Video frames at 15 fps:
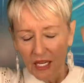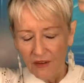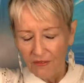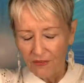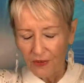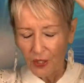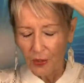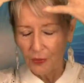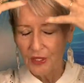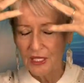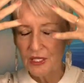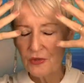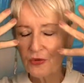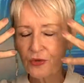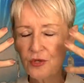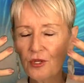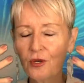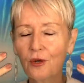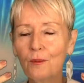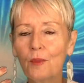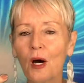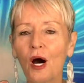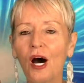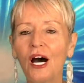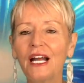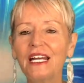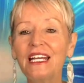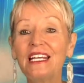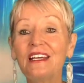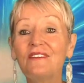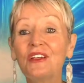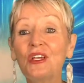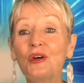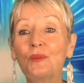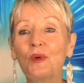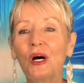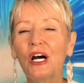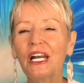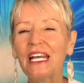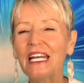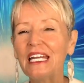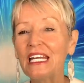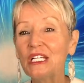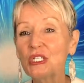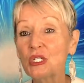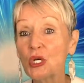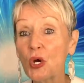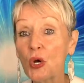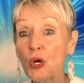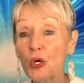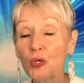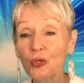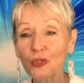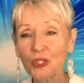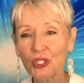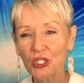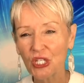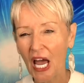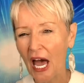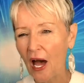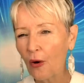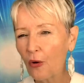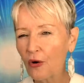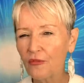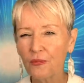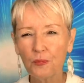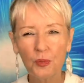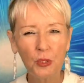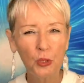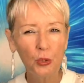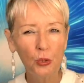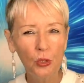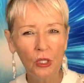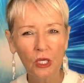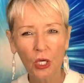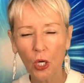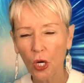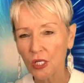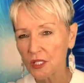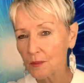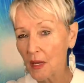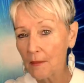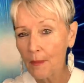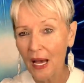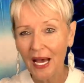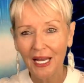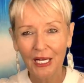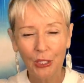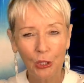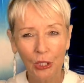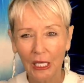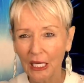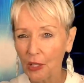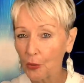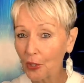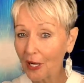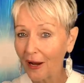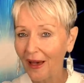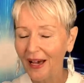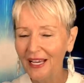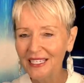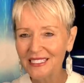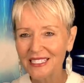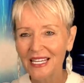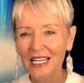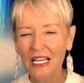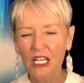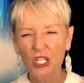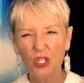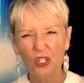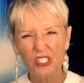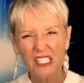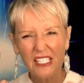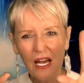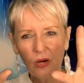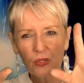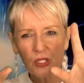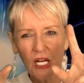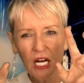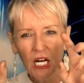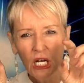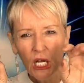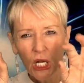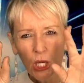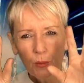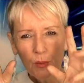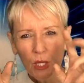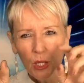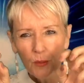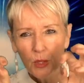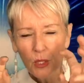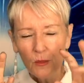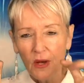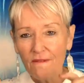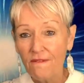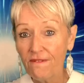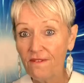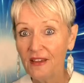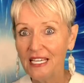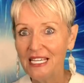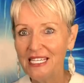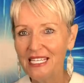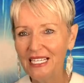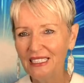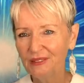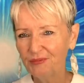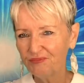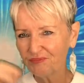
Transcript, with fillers: flowing in through your body, giving your body an internal shower of pure cosmic particle liquid light. Your cells are feeding